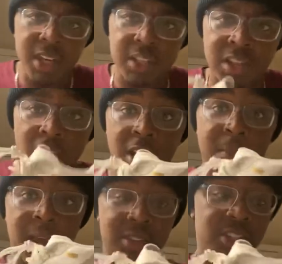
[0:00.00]
and talk
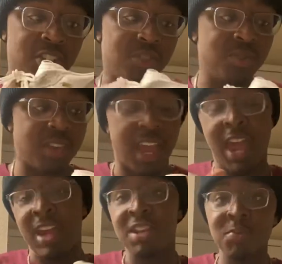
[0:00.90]
about these shoes
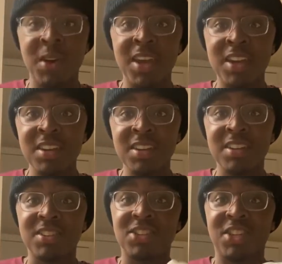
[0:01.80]
anyway,
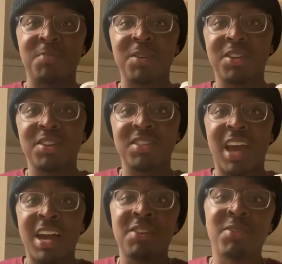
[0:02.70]
just because
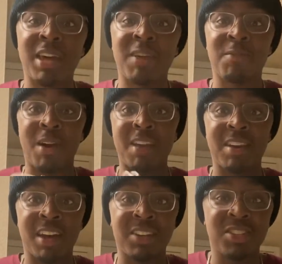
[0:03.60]
I know that right
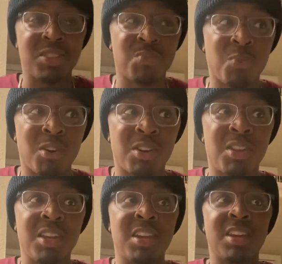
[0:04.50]
now this is one of
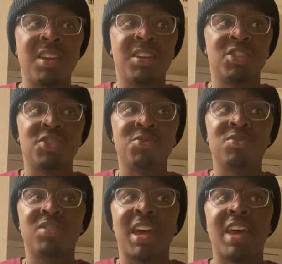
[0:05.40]
the
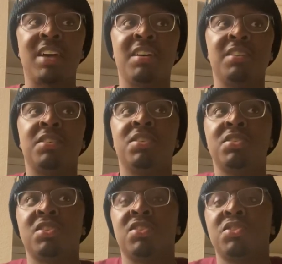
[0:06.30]
shoes that
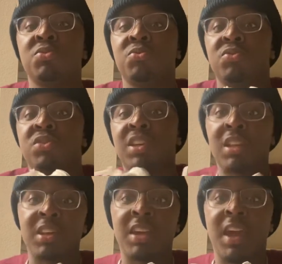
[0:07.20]
Adidas is still
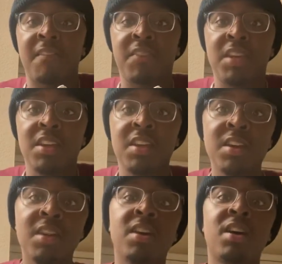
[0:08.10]
selling heavy.
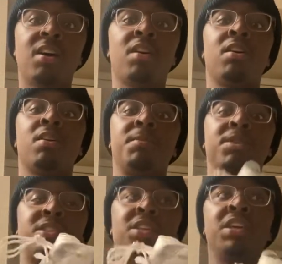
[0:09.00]

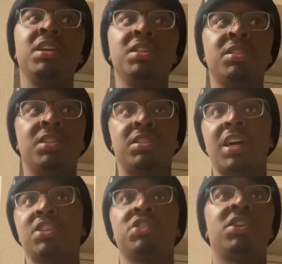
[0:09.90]
It's these, the
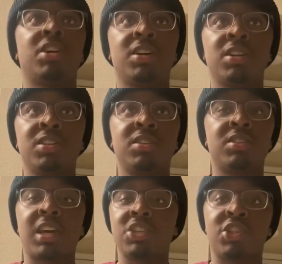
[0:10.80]

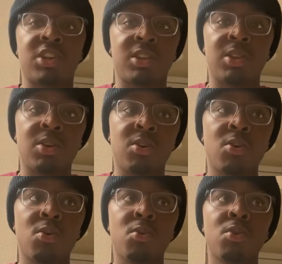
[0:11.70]
Tyshawn
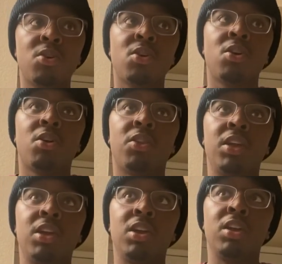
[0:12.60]
Low,
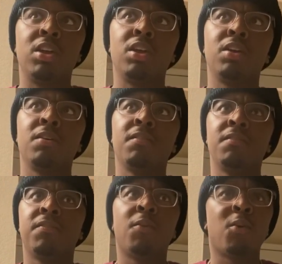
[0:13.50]
the
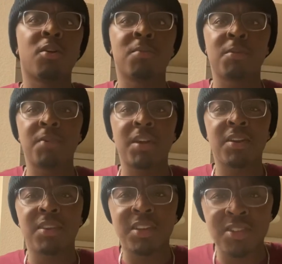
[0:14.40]
Forum
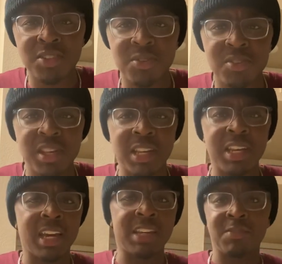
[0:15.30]
apparently is still
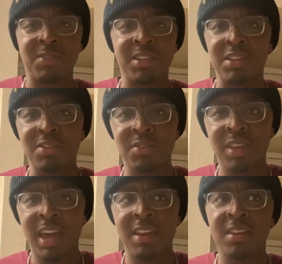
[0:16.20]
selling. I didn't really know
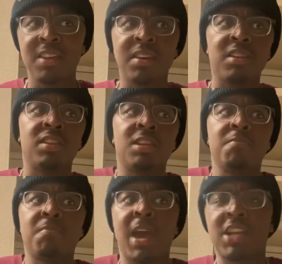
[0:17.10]
that. The
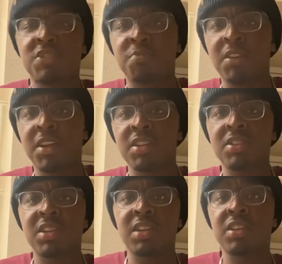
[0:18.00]
Match Break is
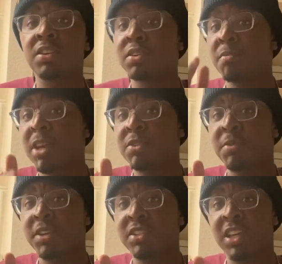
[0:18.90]
selling. The Match
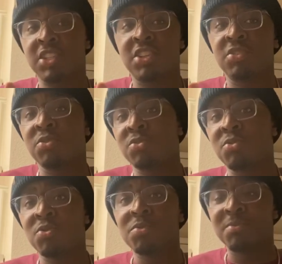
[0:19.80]
Break is actually a little
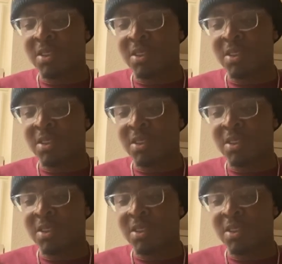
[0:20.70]
cool,